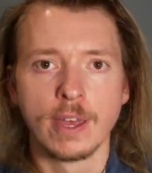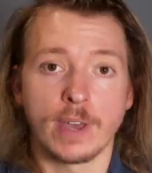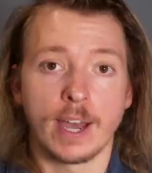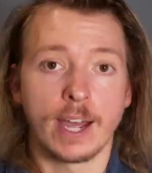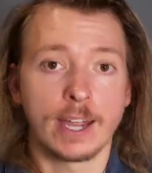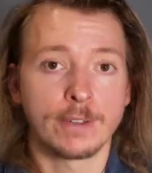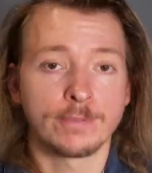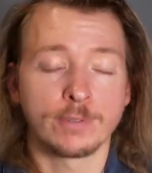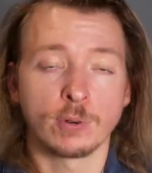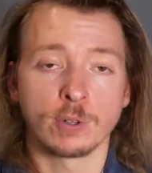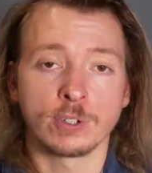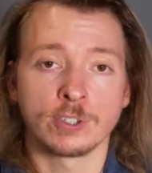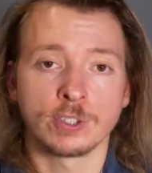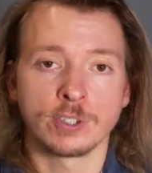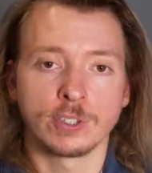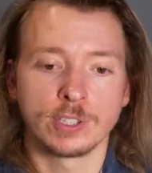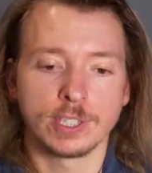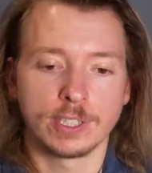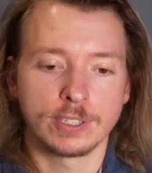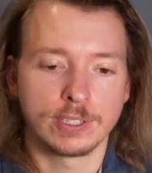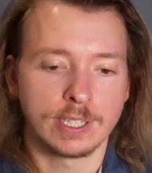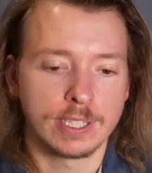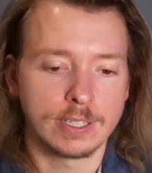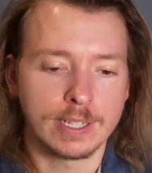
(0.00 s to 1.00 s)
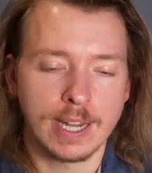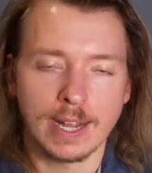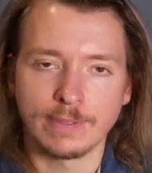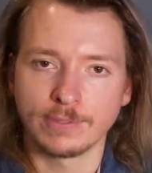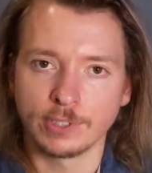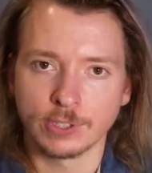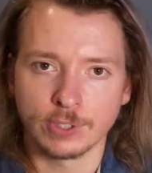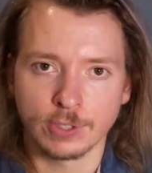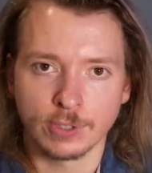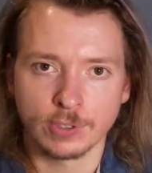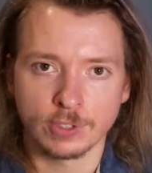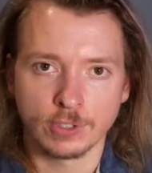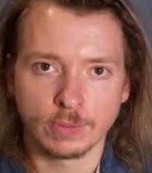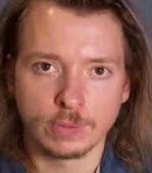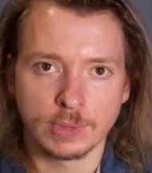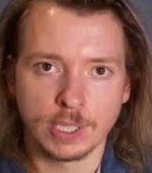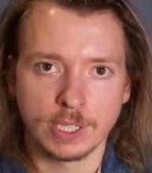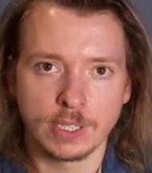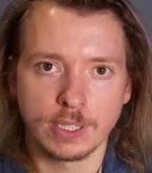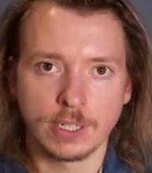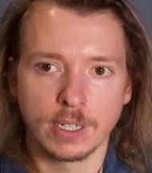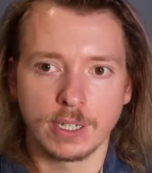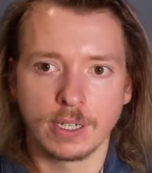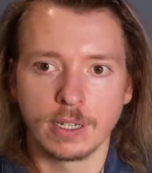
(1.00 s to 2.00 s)
I fortunately didn't have the social
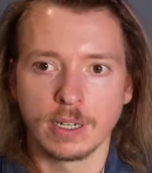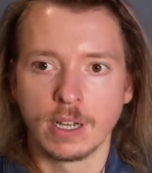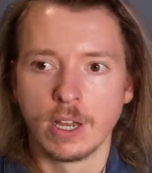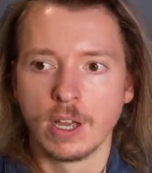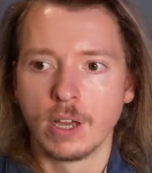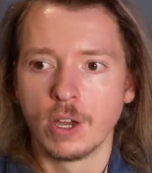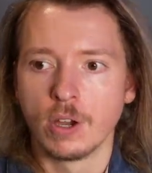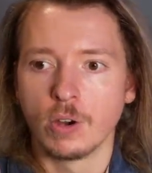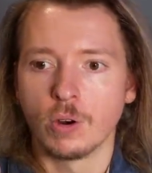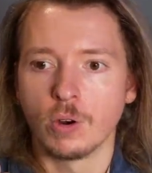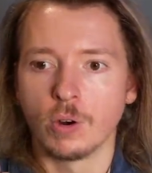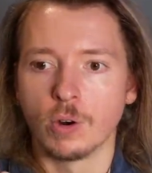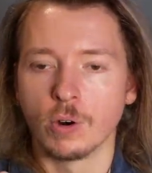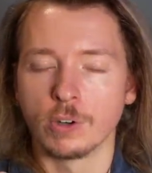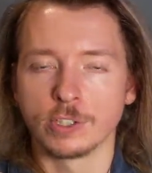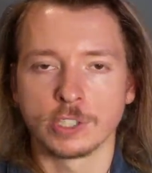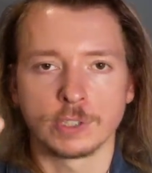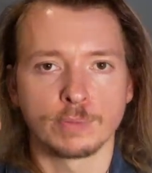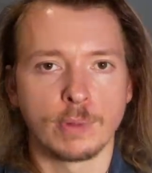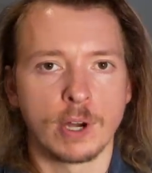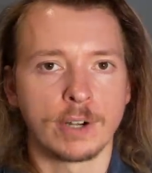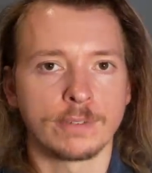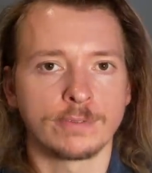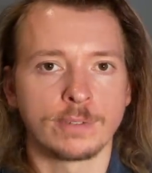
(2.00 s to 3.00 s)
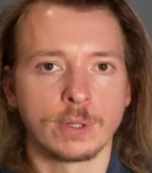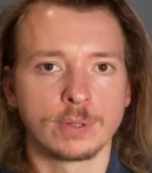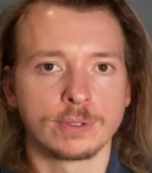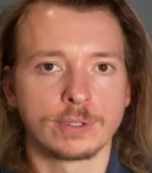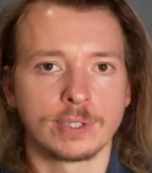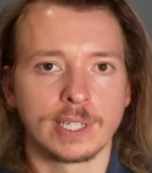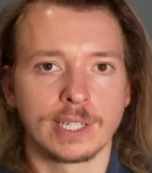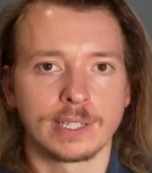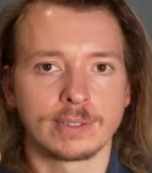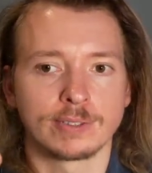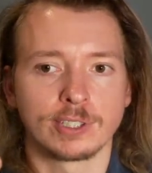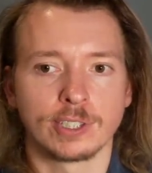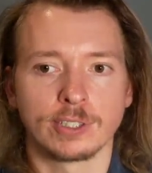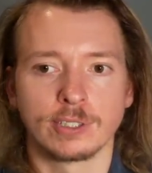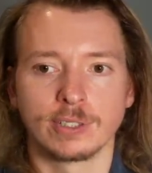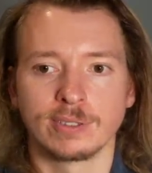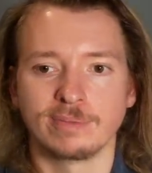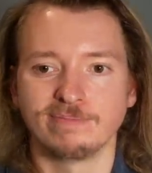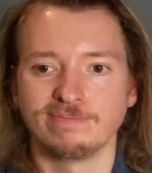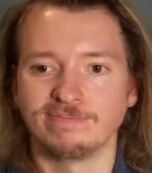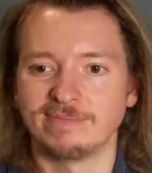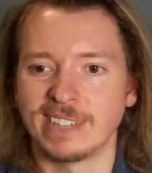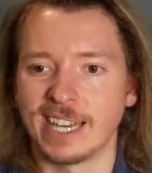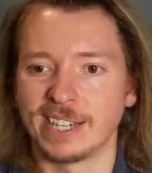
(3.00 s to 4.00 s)
media or smartphone thing
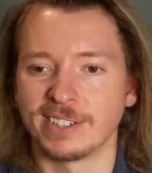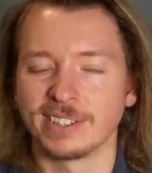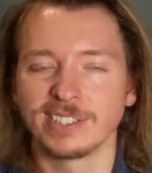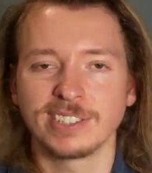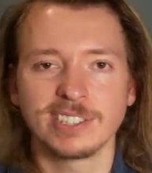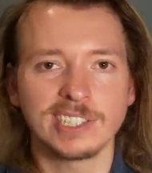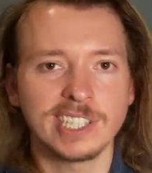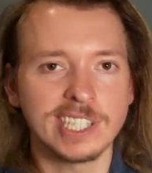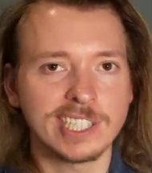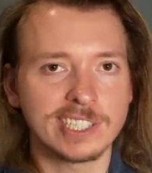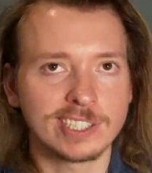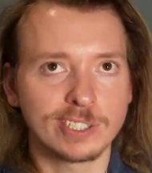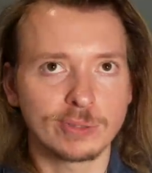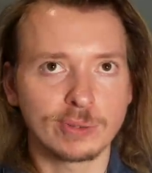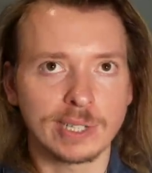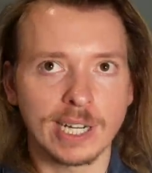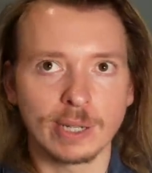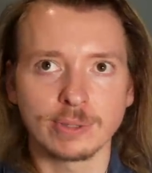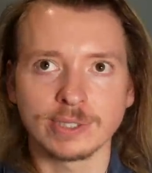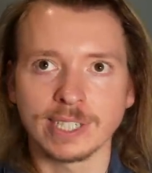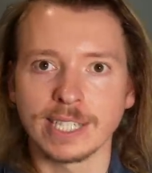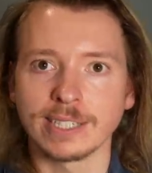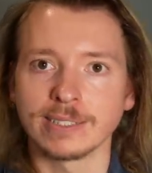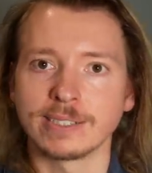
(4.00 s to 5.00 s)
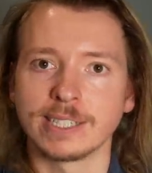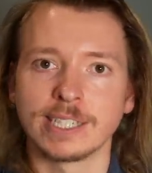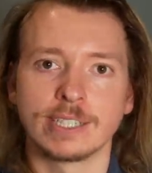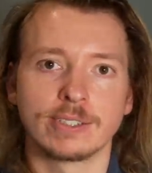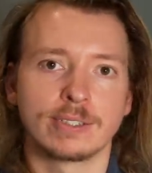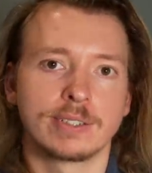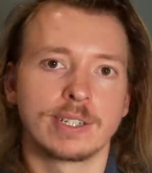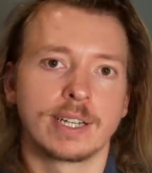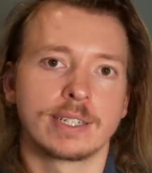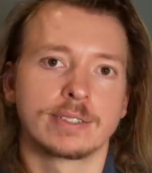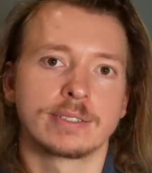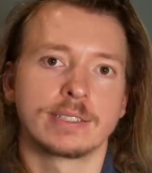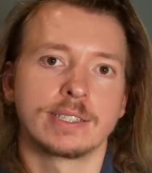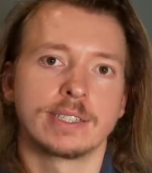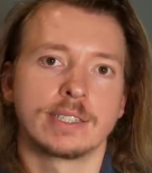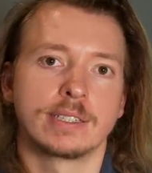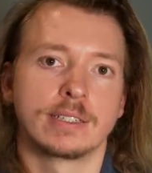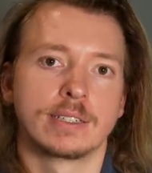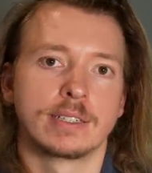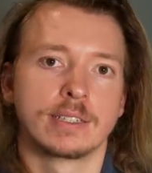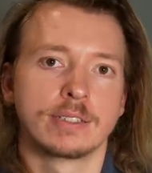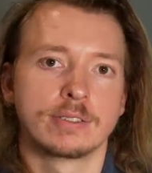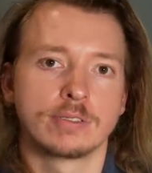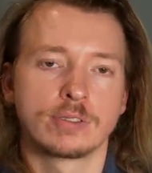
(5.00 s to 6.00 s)
till at least when I was 18 or
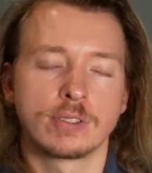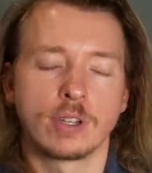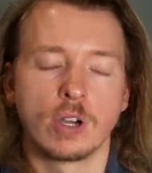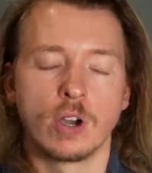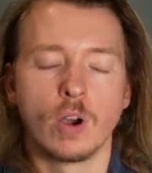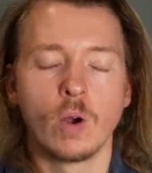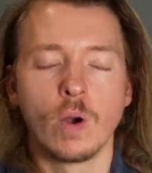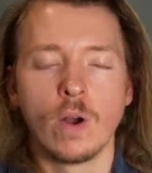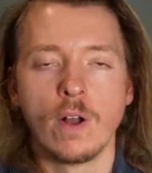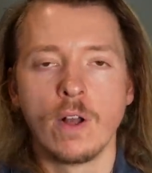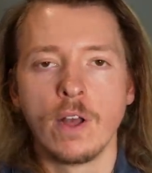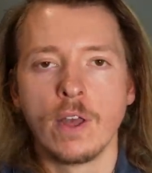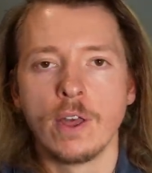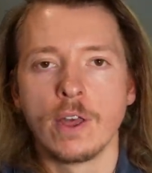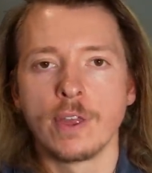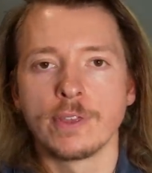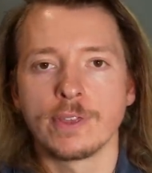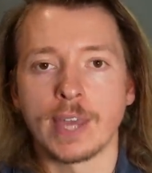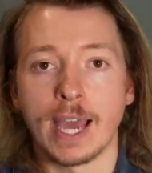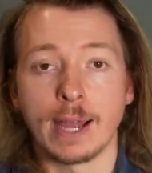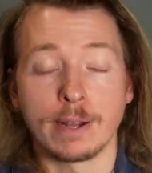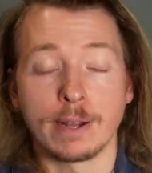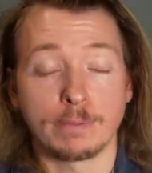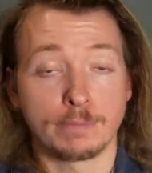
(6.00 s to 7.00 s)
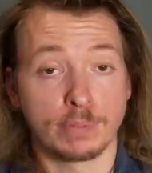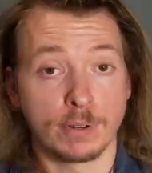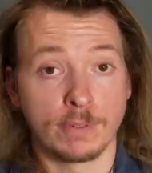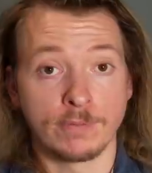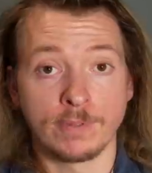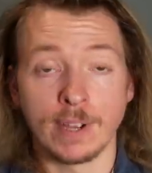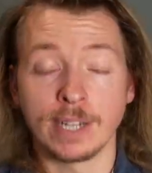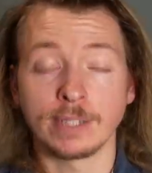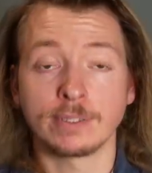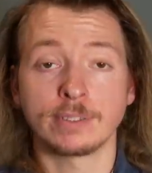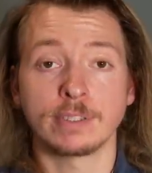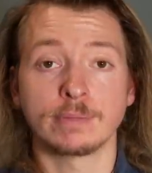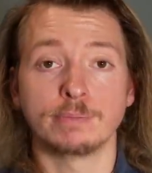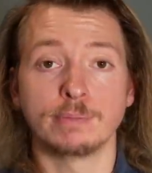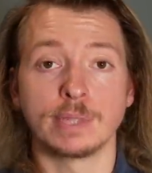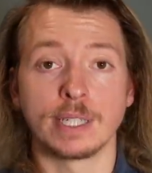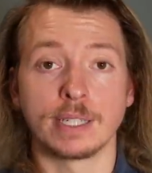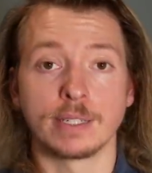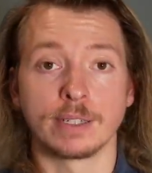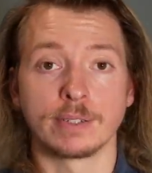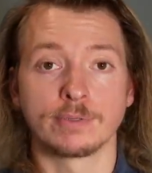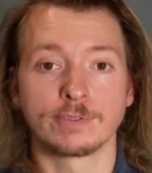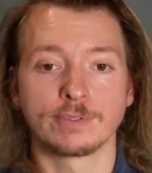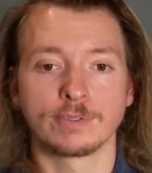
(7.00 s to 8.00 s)
19. So that prevented
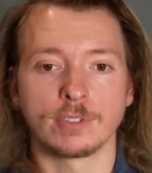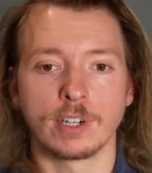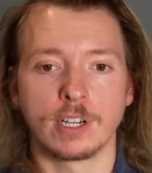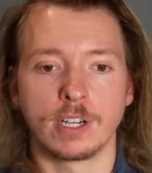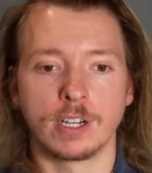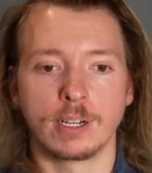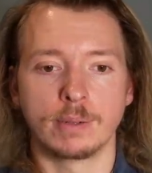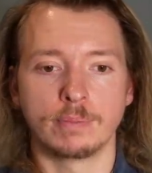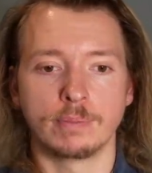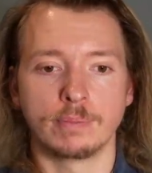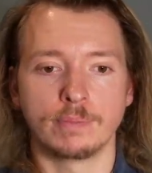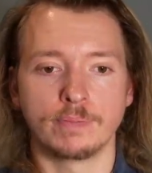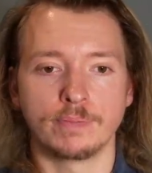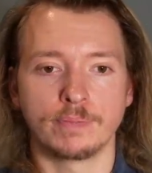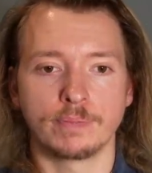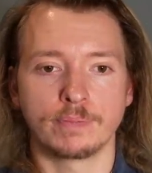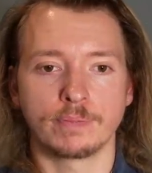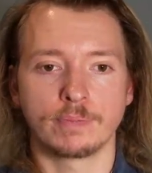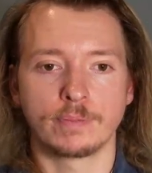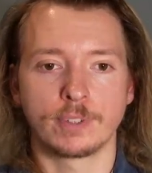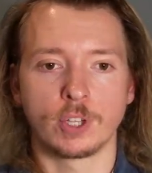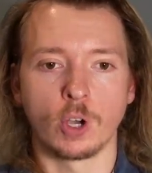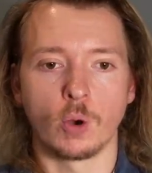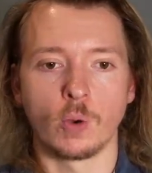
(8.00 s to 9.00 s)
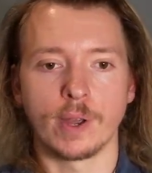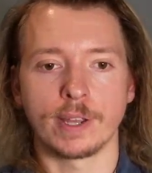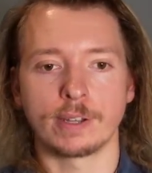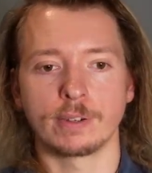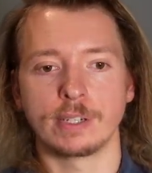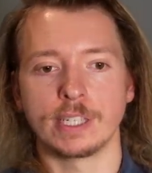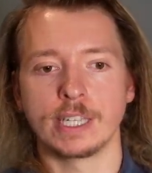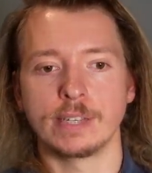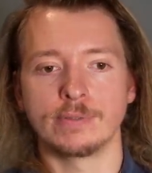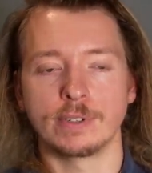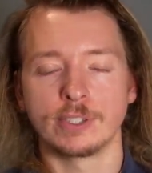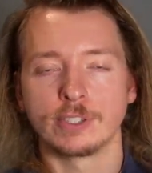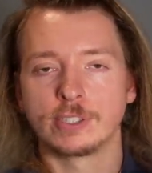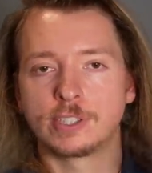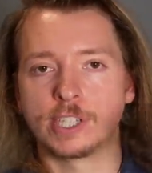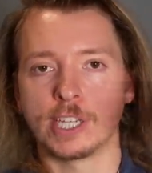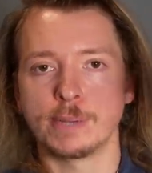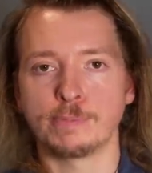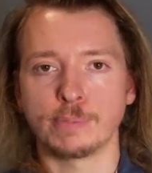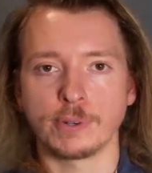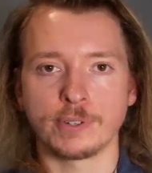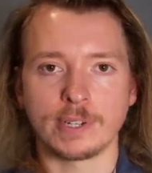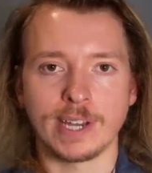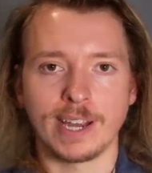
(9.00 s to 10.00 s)
me from going even
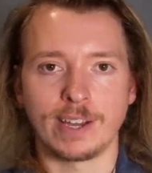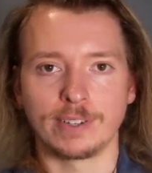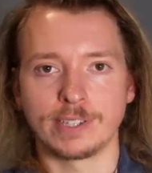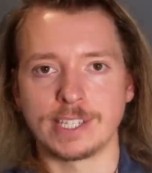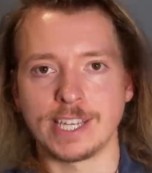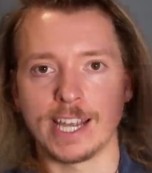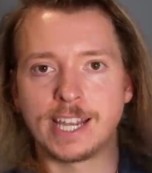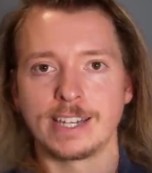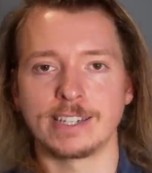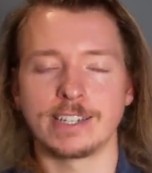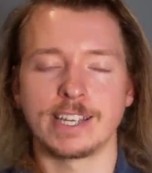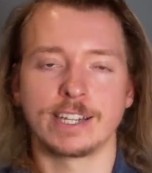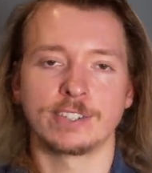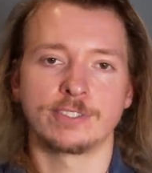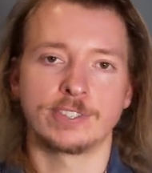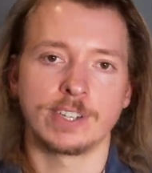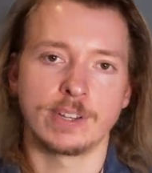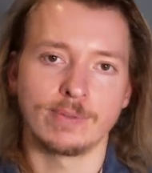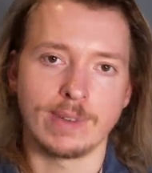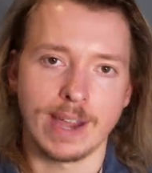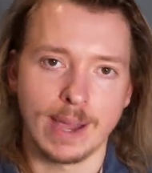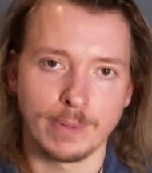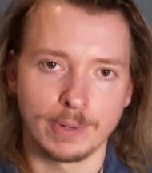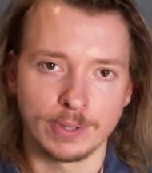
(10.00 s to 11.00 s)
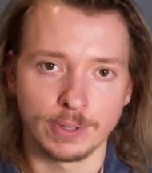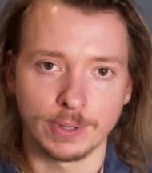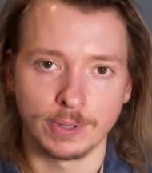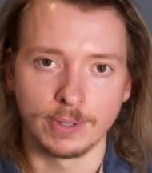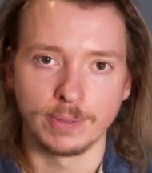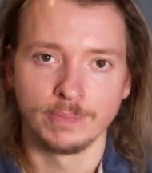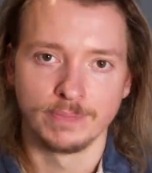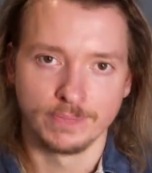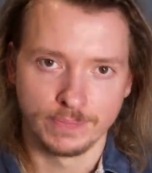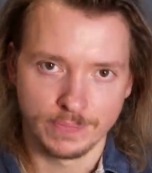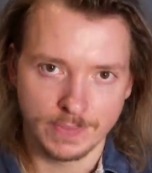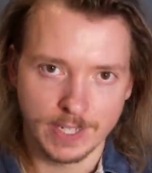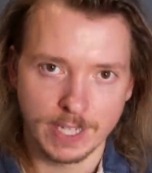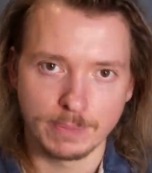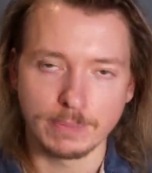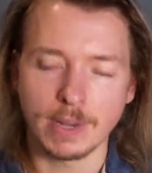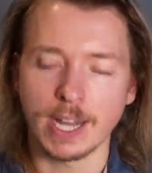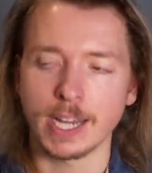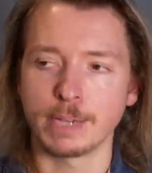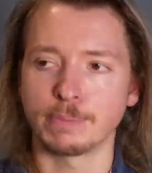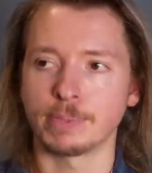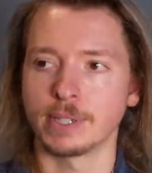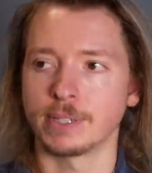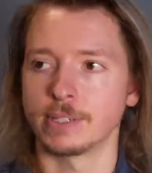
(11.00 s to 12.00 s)
deeper down the ADHD rabbit hole, in
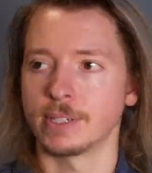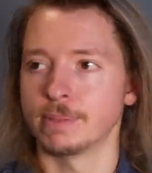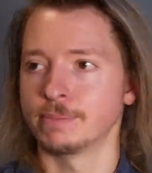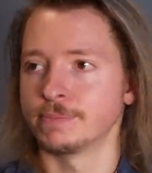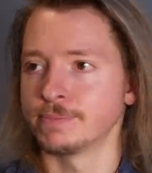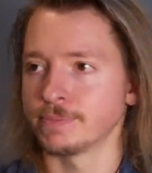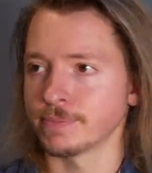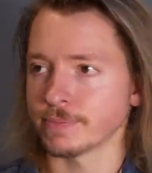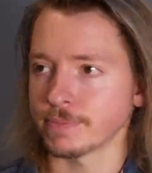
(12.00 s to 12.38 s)
my opinion.